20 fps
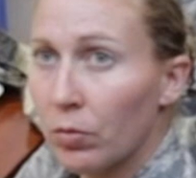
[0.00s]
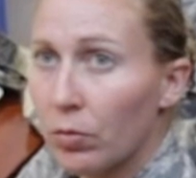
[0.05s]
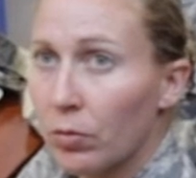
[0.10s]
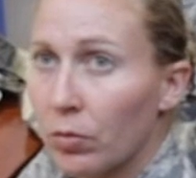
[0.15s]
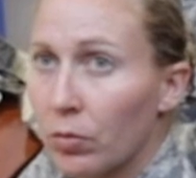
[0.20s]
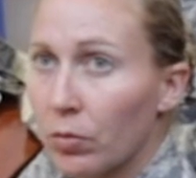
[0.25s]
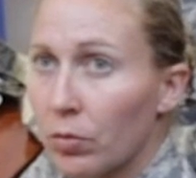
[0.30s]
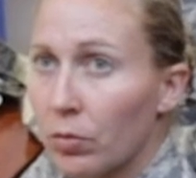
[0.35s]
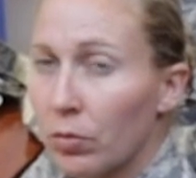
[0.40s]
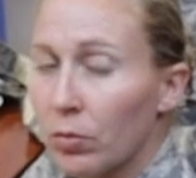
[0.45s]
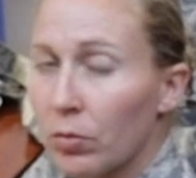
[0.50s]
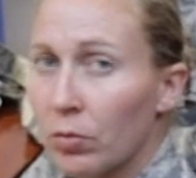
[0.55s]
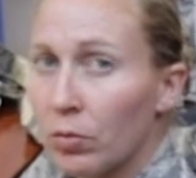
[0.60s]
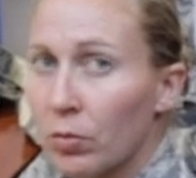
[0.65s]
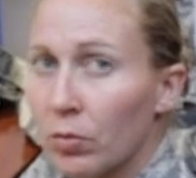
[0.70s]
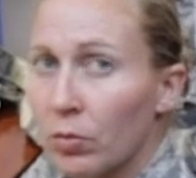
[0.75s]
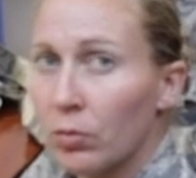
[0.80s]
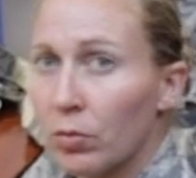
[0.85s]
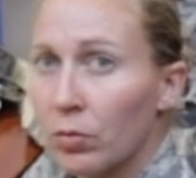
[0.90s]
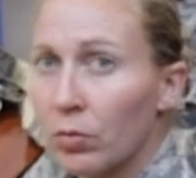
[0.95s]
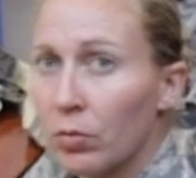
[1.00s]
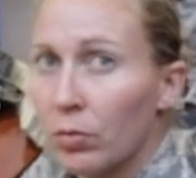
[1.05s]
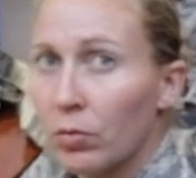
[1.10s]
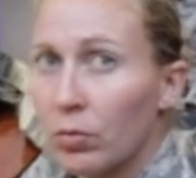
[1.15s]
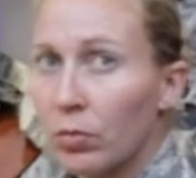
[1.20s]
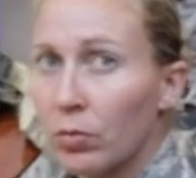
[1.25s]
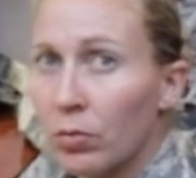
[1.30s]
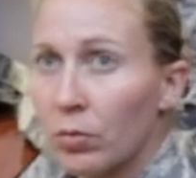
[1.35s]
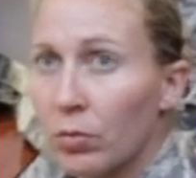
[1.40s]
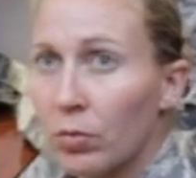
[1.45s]

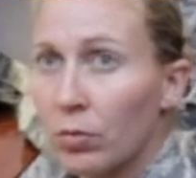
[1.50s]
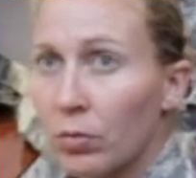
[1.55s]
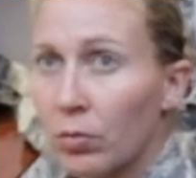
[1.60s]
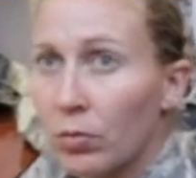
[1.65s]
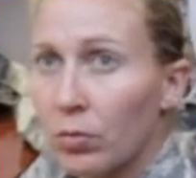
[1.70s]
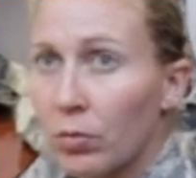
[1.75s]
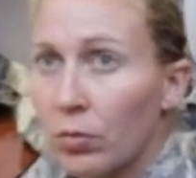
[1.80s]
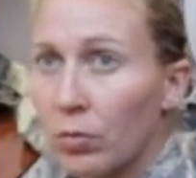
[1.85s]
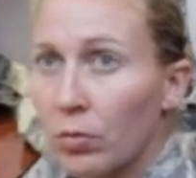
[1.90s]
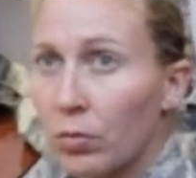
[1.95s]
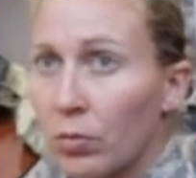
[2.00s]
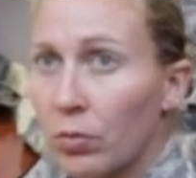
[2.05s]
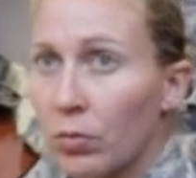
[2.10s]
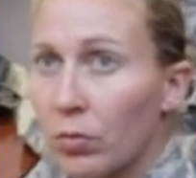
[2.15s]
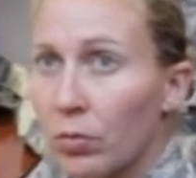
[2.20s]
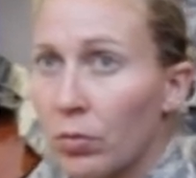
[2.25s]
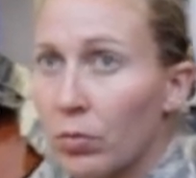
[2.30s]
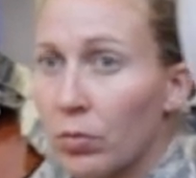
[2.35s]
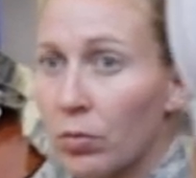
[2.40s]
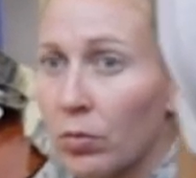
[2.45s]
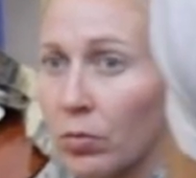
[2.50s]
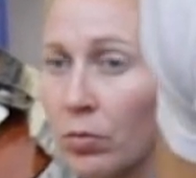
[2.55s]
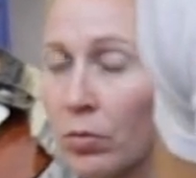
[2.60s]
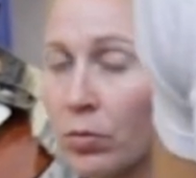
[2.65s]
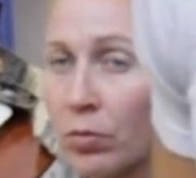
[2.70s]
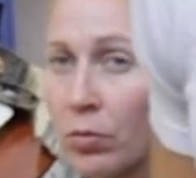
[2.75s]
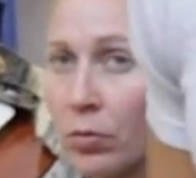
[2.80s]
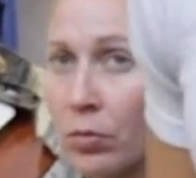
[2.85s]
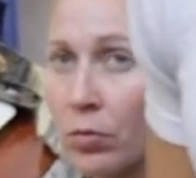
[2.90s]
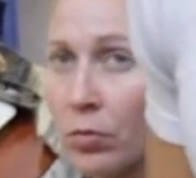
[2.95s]

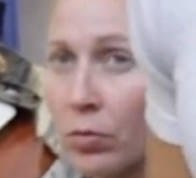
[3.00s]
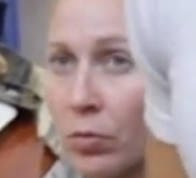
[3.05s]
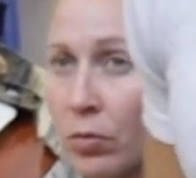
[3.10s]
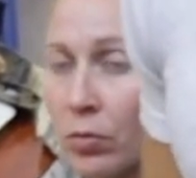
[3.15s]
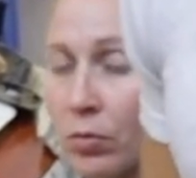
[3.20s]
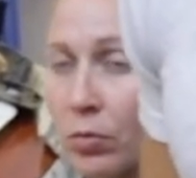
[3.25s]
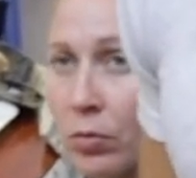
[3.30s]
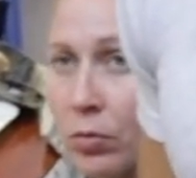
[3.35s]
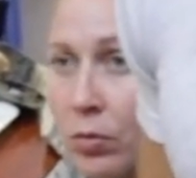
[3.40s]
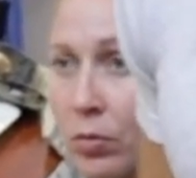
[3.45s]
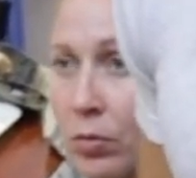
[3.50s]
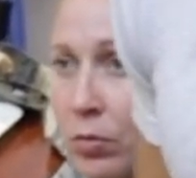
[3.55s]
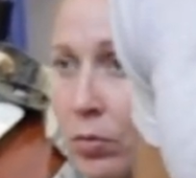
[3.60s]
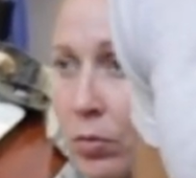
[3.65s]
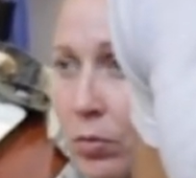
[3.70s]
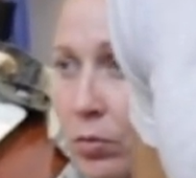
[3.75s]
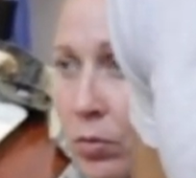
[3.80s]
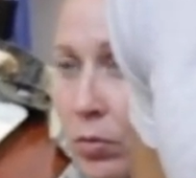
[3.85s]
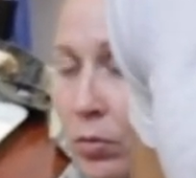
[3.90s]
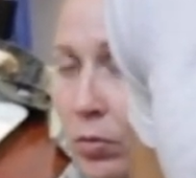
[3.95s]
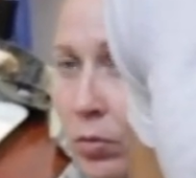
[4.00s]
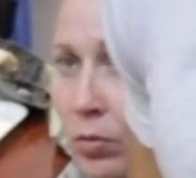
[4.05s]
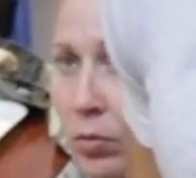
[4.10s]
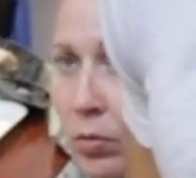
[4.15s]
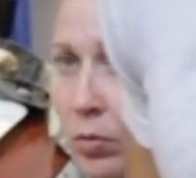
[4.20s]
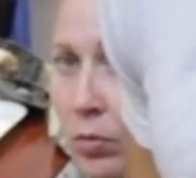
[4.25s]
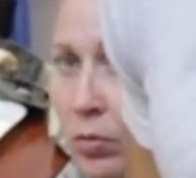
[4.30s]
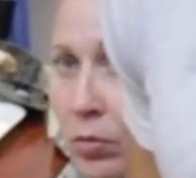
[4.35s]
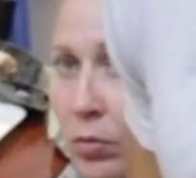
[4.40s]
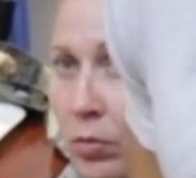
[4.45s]

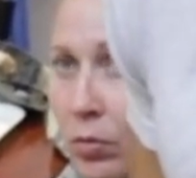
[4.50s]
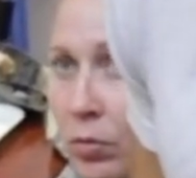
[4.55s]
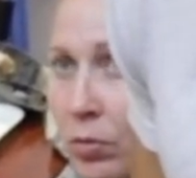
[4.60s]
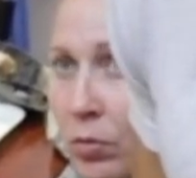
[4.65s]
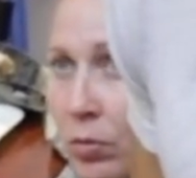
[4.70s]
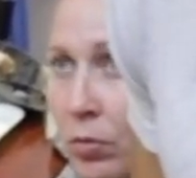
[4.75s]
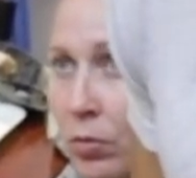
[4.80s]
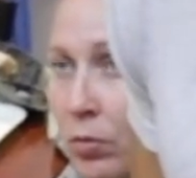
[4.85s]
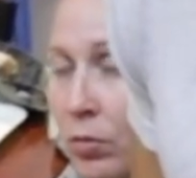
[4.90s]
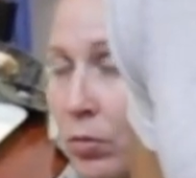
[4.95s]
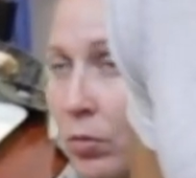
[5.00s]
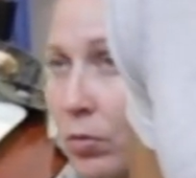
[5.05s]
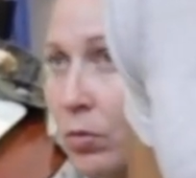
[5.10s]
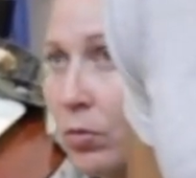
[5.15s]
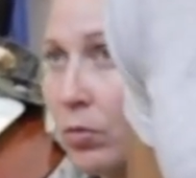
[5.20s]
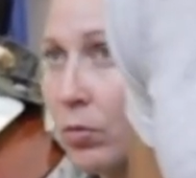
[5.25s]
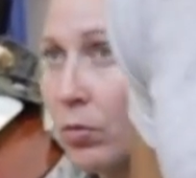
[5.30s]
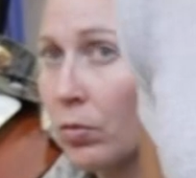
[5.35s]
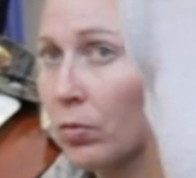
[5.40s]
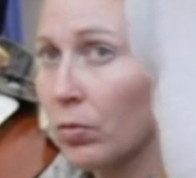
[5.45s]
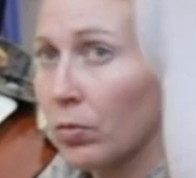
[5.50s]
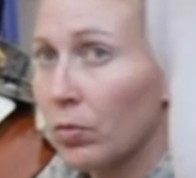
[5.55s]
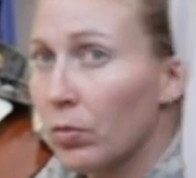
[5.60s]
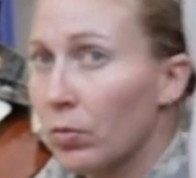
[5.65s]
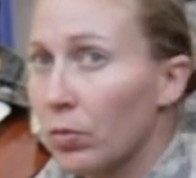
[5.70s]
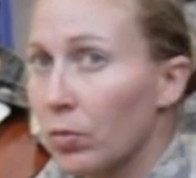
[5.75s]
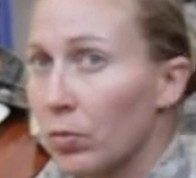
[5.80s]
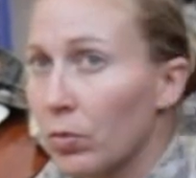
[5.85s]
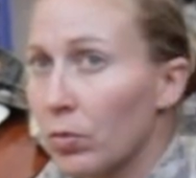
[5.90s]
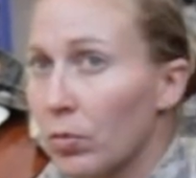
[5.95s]

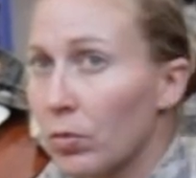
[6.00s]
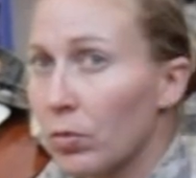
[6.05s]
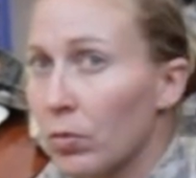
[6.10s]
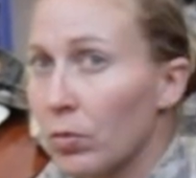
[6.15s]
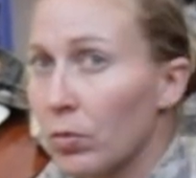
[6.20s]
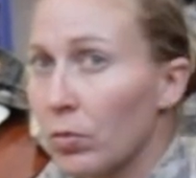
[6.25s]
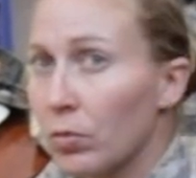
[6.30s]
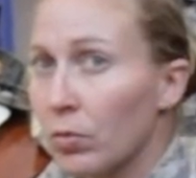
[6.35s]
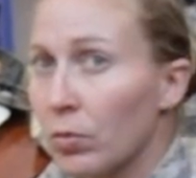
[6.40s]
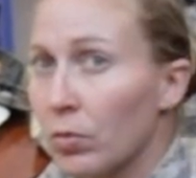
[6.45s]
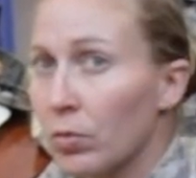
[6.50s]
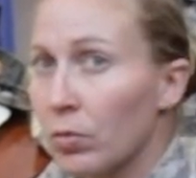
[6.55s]
The person shown says nothing.